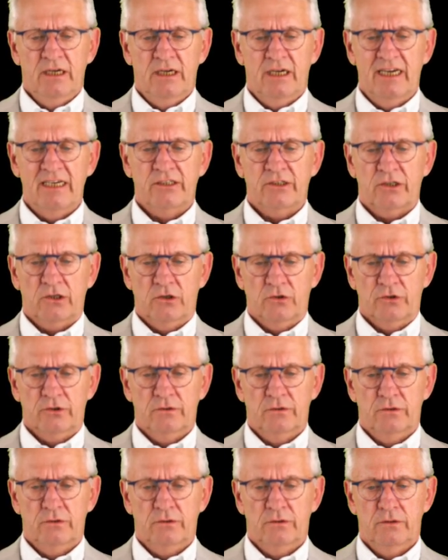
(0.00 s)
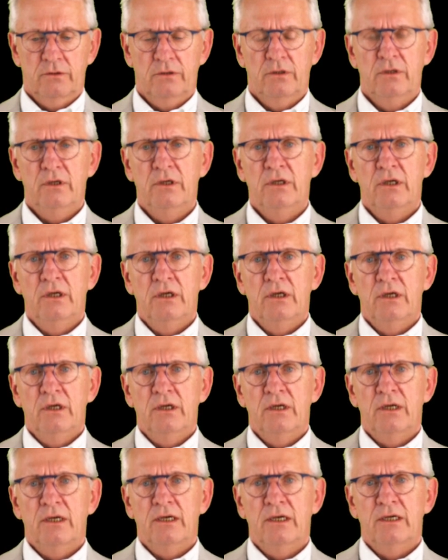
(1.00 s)
later
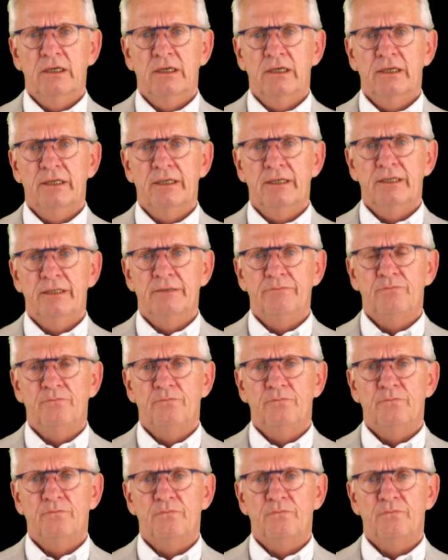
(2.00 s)
on.